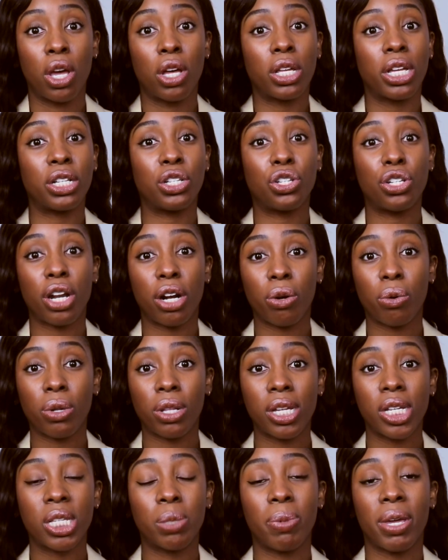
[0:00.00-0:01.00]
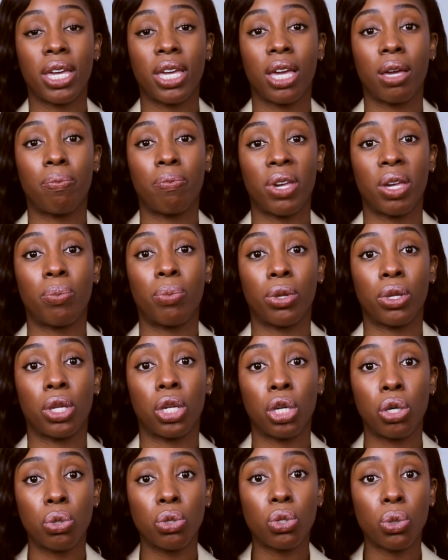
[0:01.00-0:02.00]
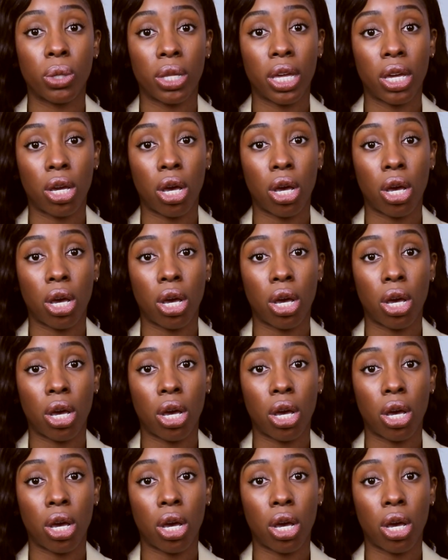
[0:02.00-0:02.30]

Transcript: And generally speaking, people usually